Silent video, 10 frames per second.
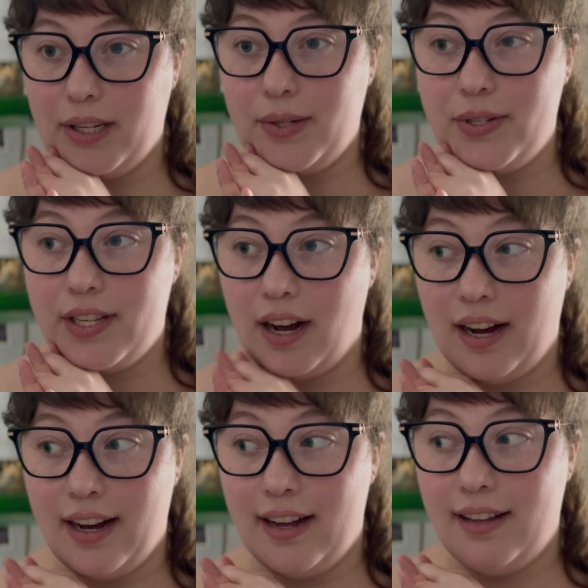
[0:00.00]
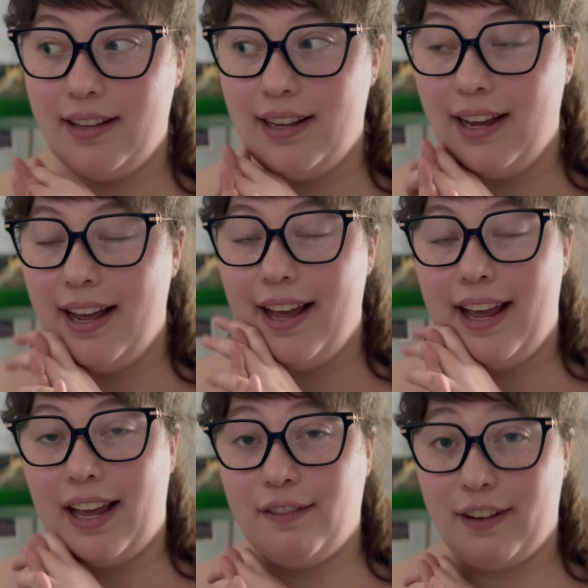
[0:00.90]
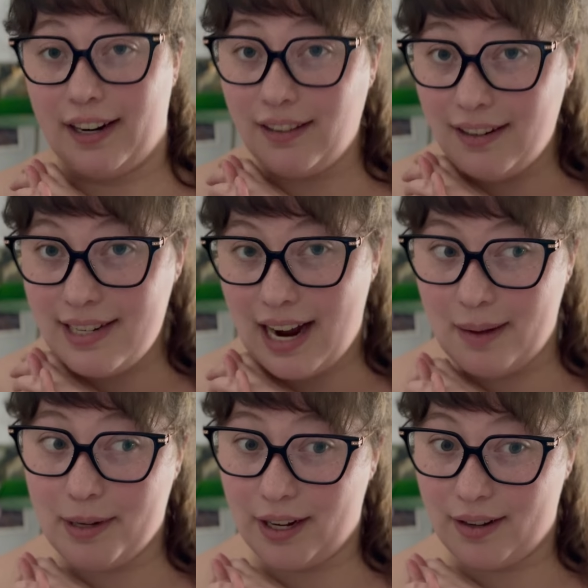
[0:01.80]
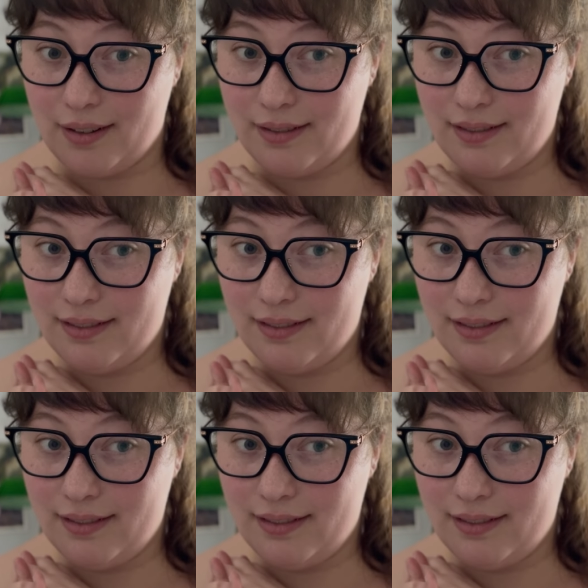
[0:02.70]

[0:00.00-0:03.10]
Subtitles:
you saw a very long time ago.